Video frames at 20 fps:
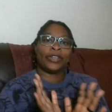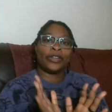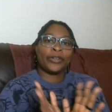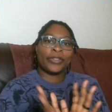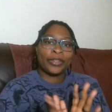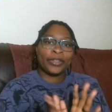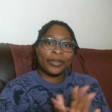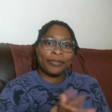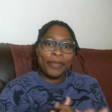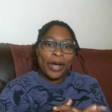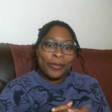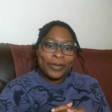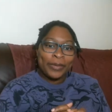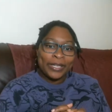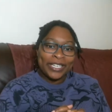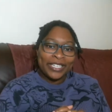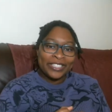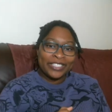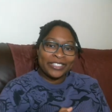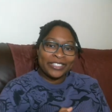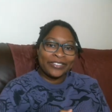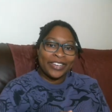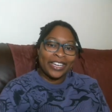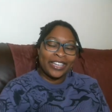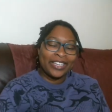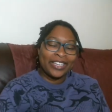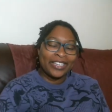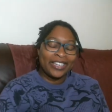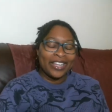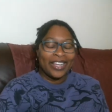know, the public gets to read
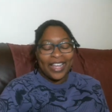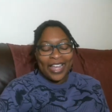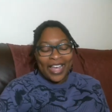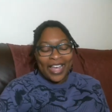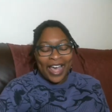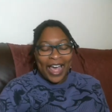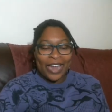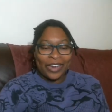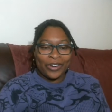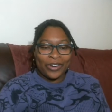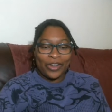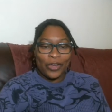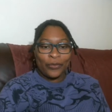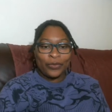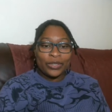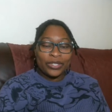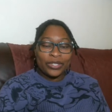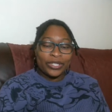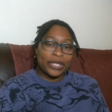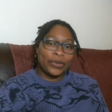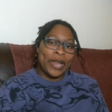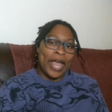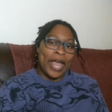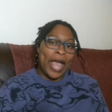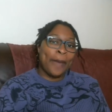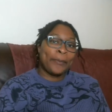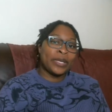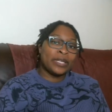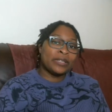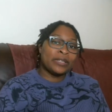it. I don't know. We'll see what
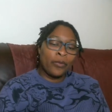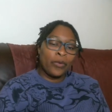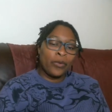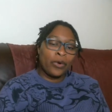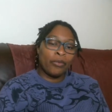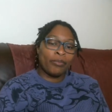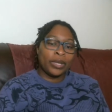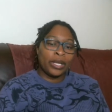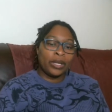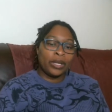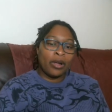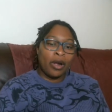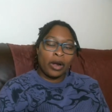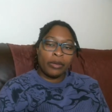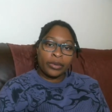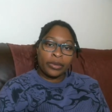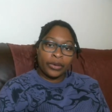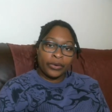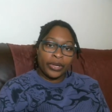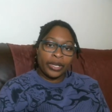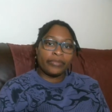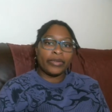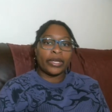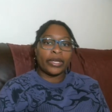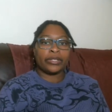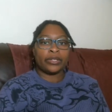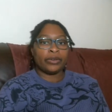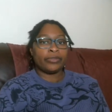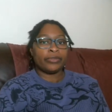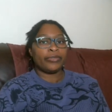happens. I won't be heartbroken if I
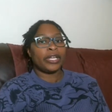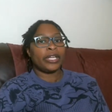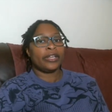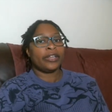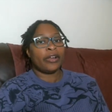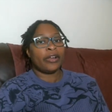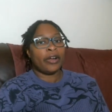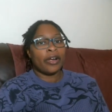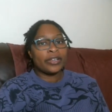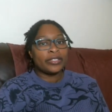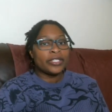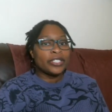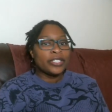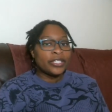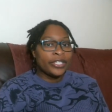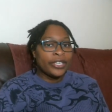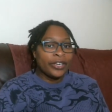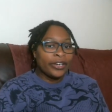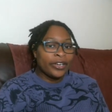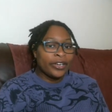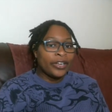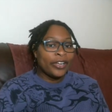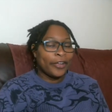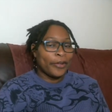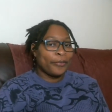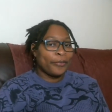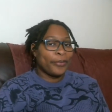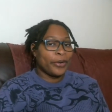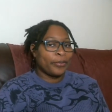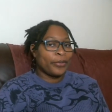don't read any A R Cs this year,
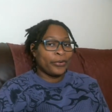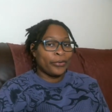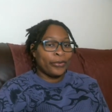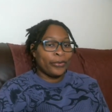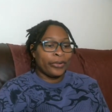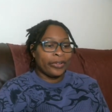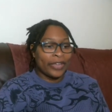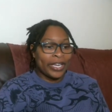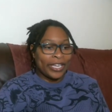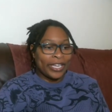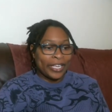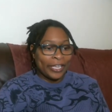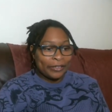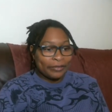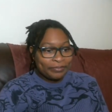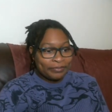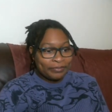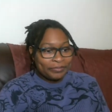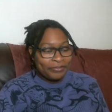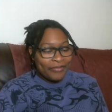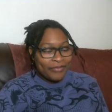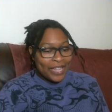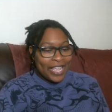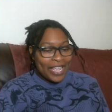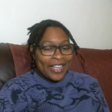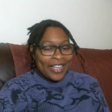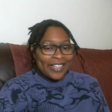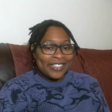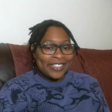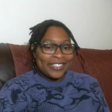but it'd be cool if I did.
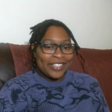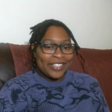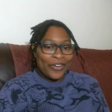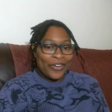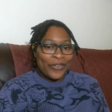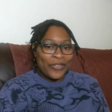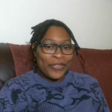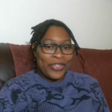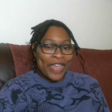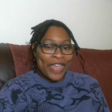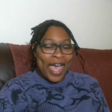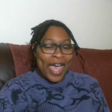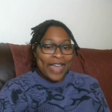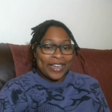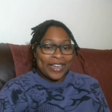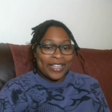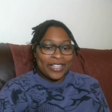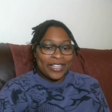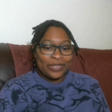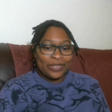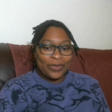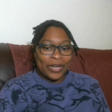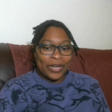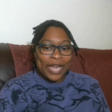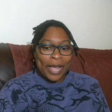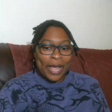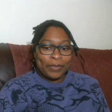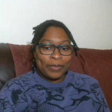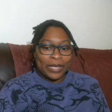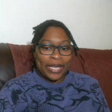So that is what
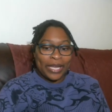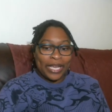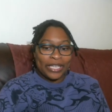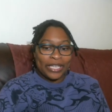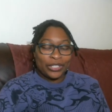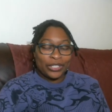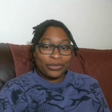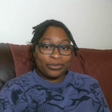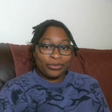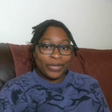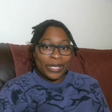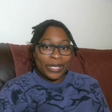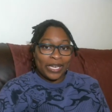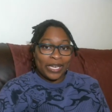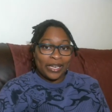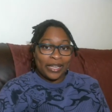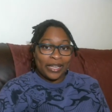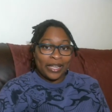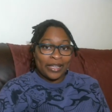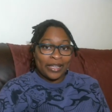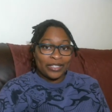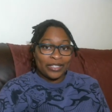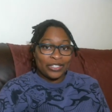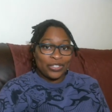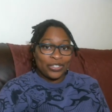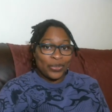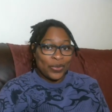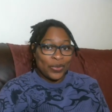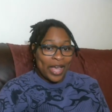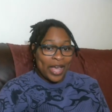I plan to read in
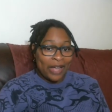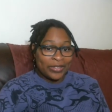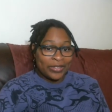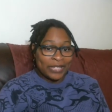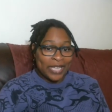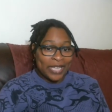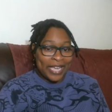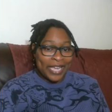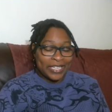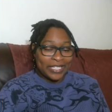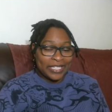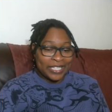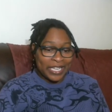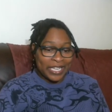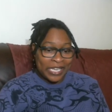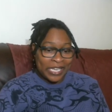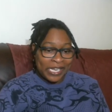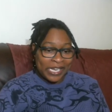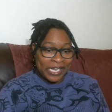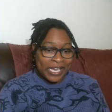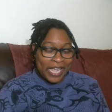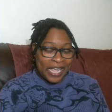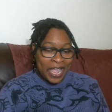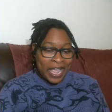two thousand eighteen,